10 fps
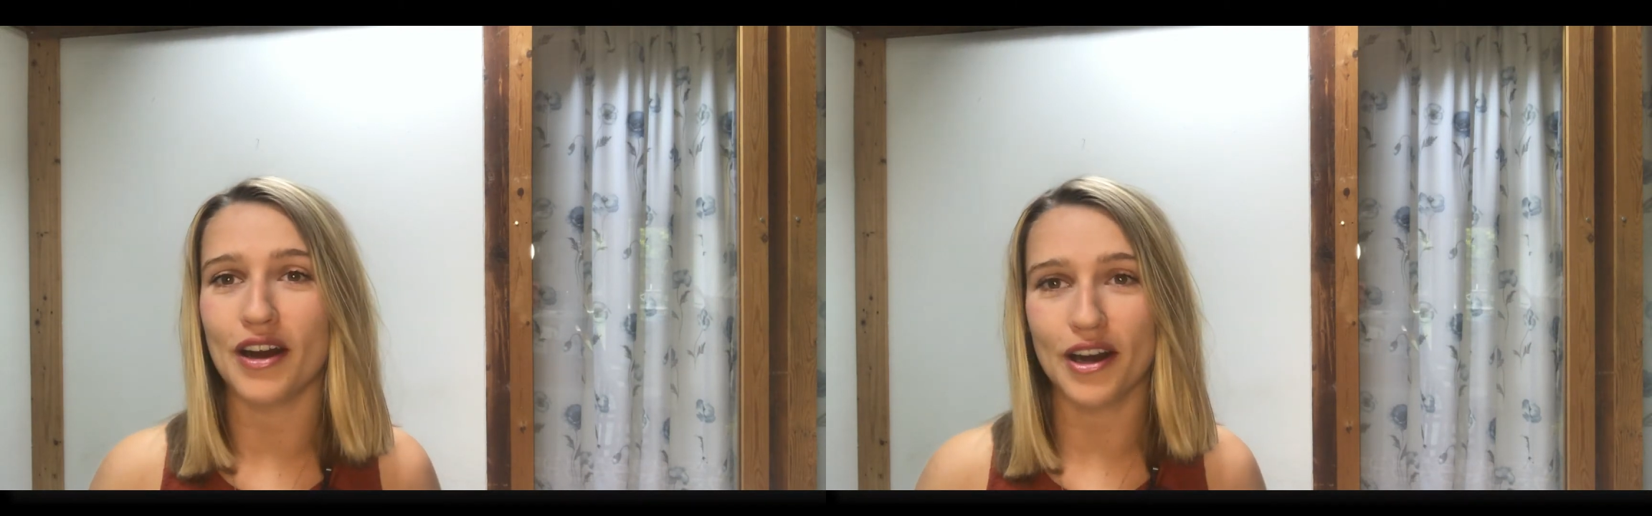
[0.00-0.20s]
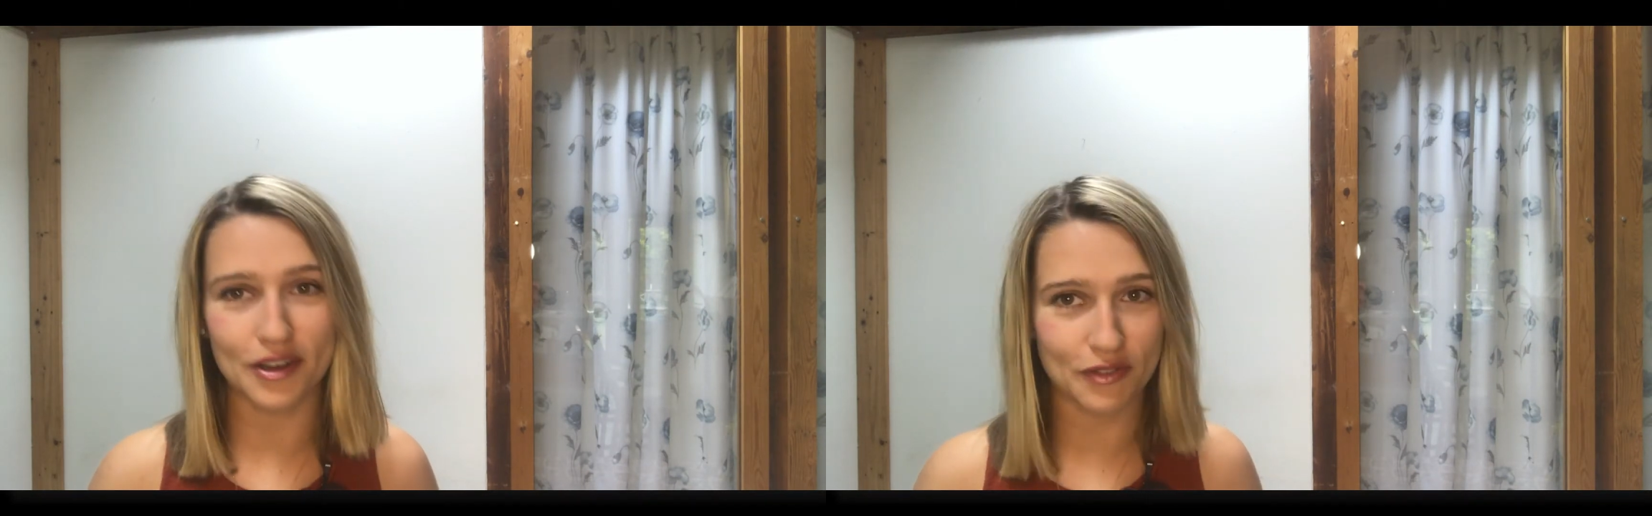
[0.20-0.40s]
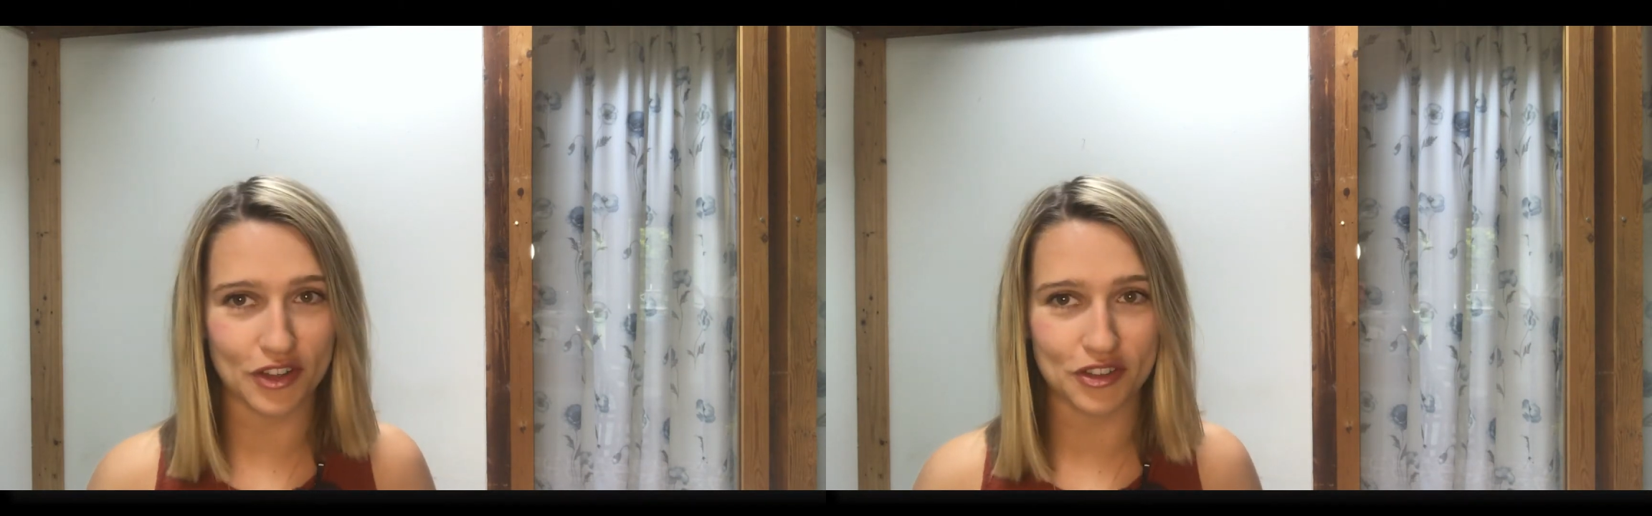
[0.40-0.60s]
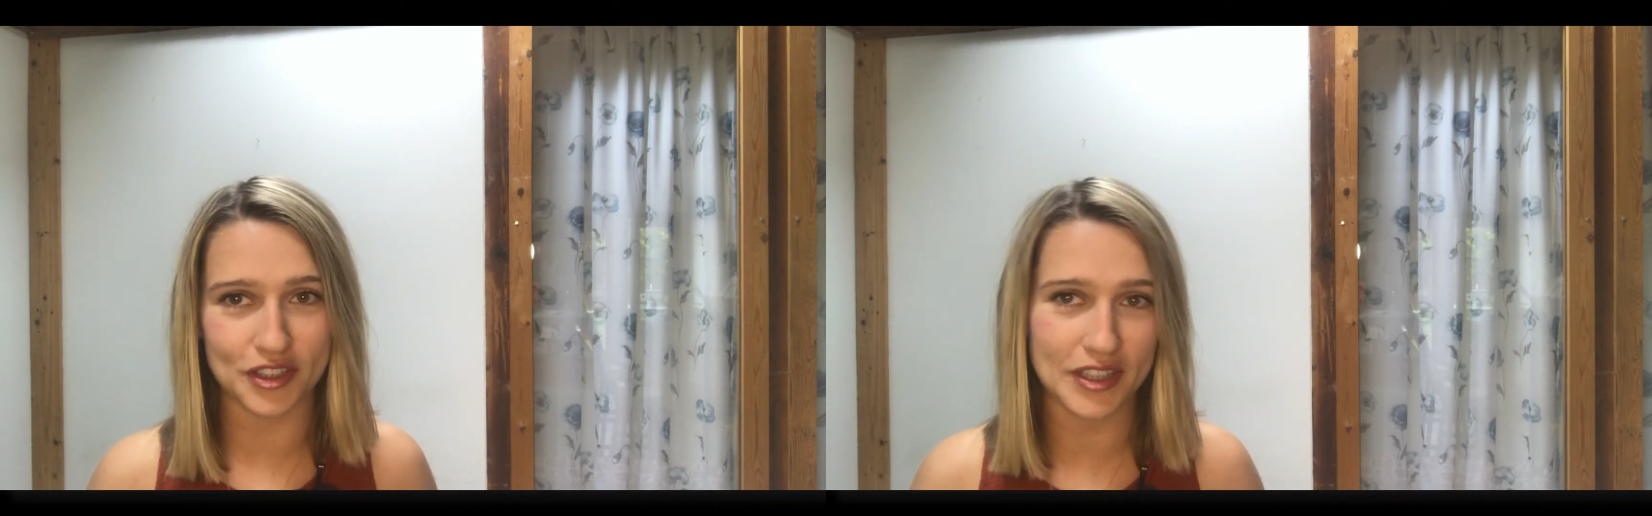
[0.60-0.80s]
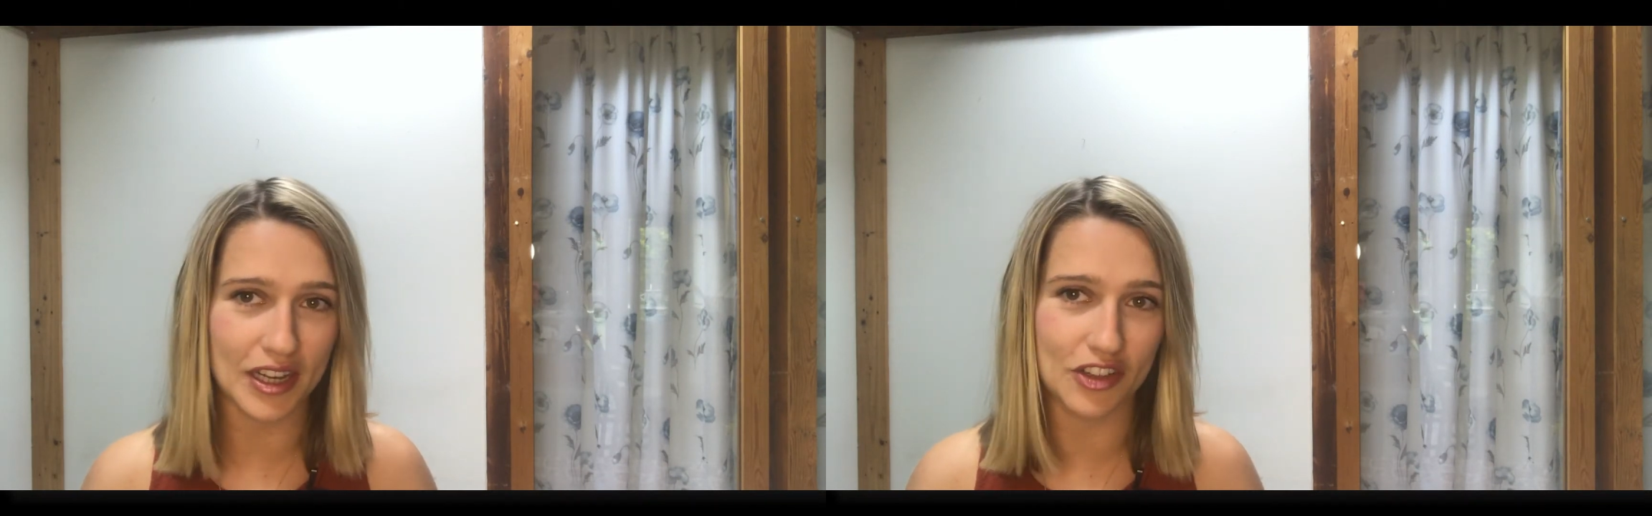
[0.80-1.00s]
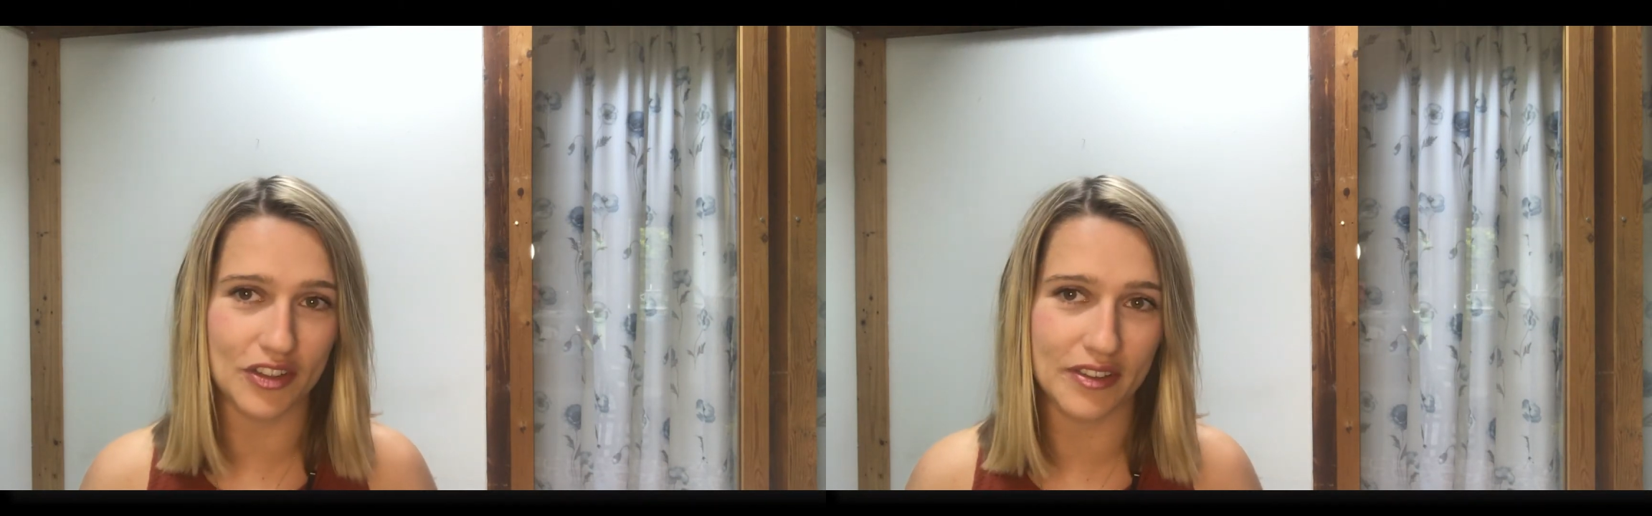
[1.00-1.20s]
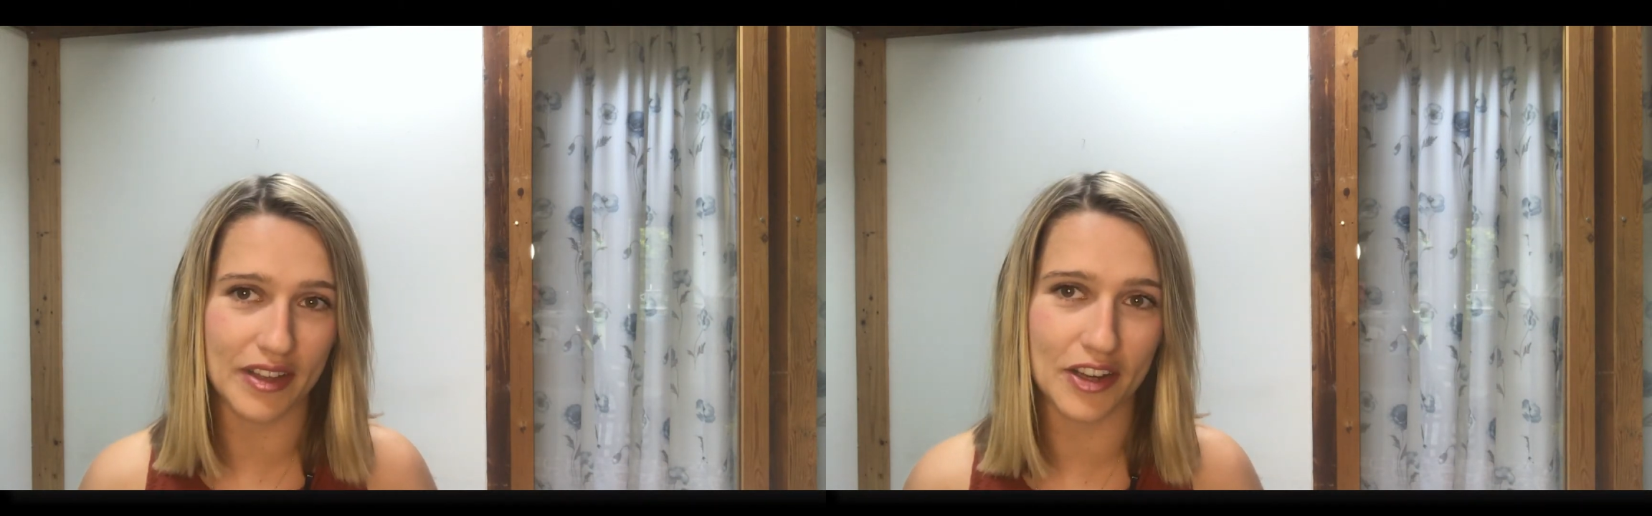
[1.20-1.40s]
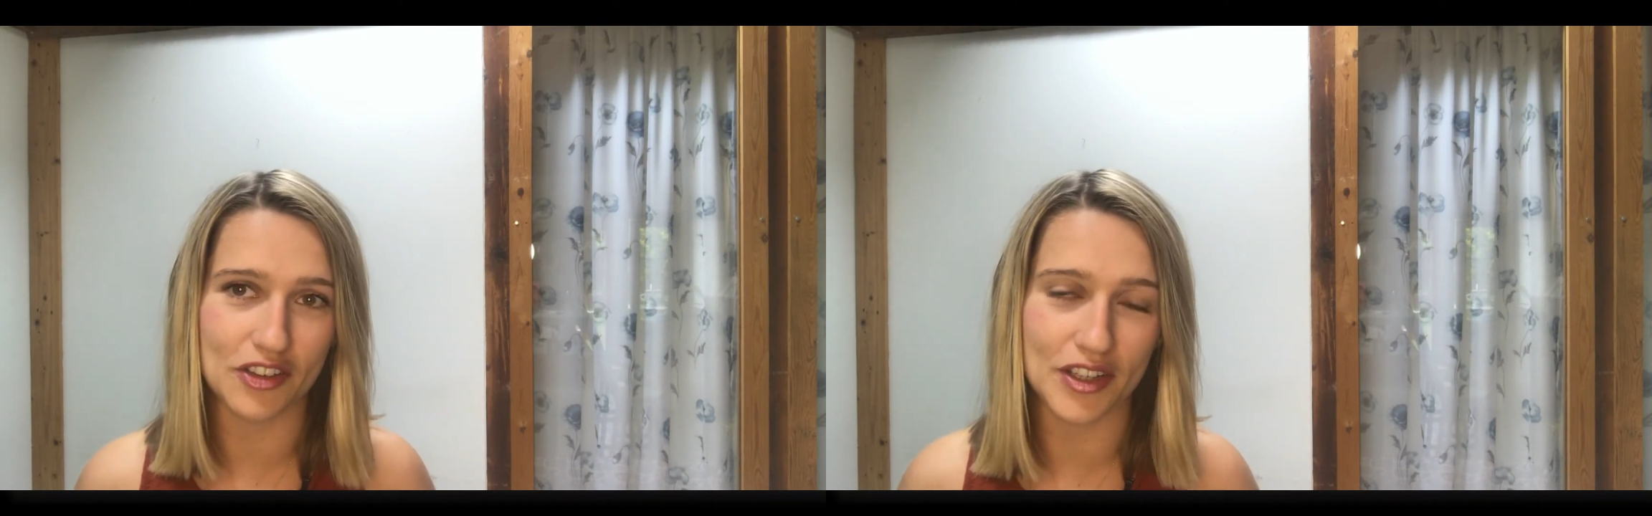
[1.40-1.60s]
artificial intelligence
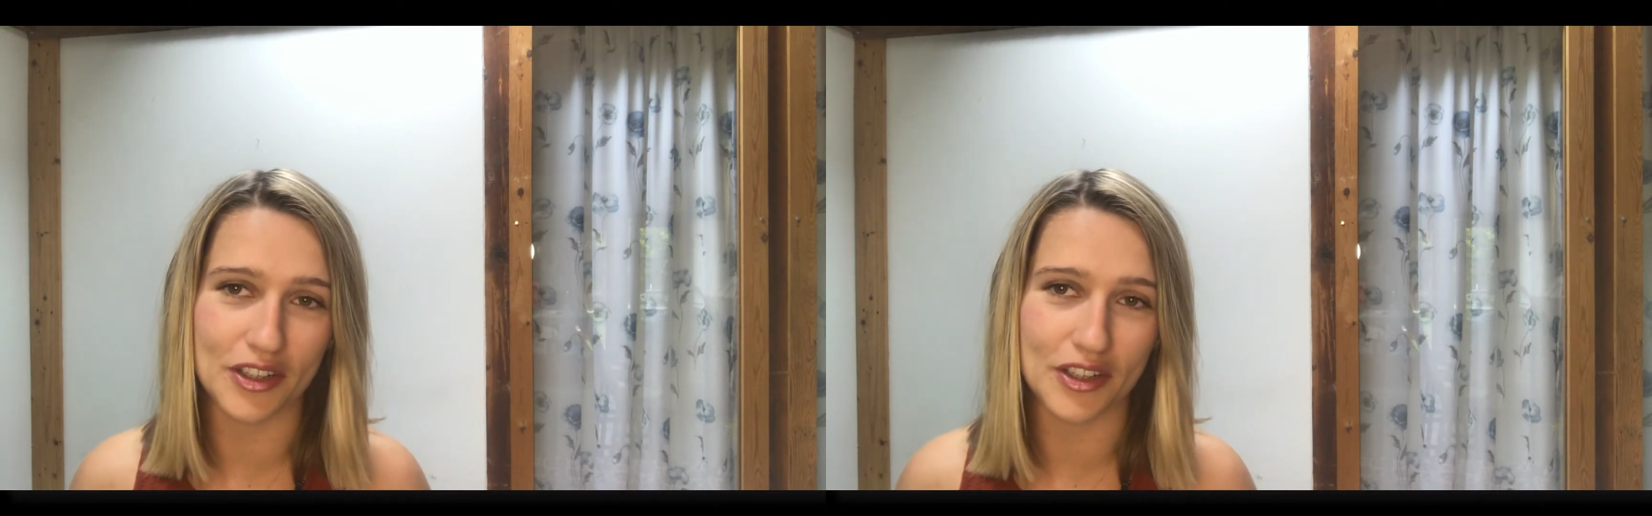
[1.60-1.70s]
engine.